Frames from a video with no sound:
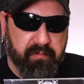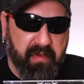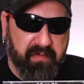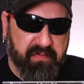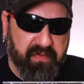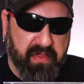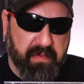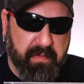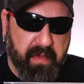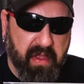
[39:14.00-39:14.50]
But
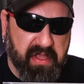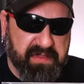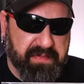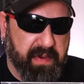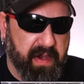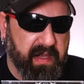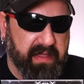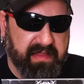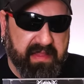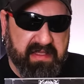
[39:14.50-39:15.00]
for the most
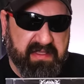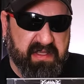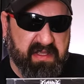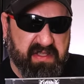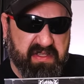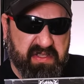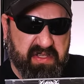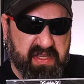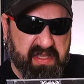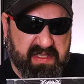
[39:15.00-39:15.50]
part, this
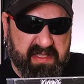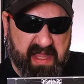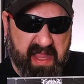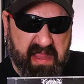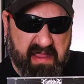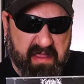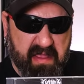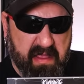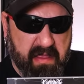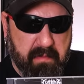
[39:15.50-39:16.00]
is just
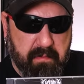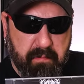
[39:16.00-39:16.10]
like